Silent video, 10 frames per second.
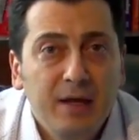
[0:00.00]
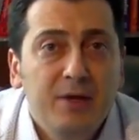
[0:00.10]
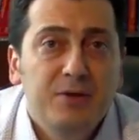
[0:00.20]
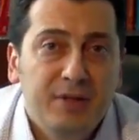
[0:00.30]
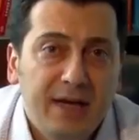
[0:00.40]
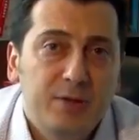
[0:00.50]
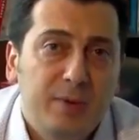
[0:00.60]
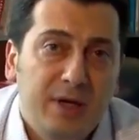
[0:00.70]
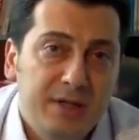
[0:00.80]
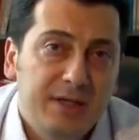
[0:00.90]
So that's
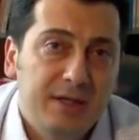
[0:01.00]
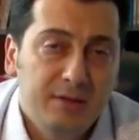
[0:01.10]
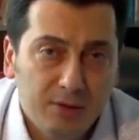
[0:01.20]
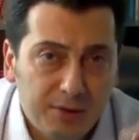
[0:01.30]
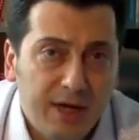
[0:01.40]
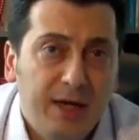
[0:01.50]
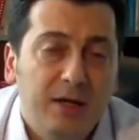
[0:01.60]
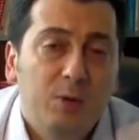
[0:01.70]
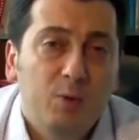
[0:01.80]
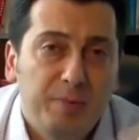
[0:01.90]
when I said, okay,
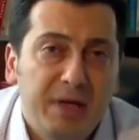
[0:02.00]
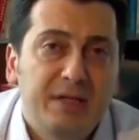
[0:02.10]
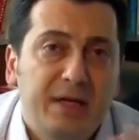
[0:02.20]
we better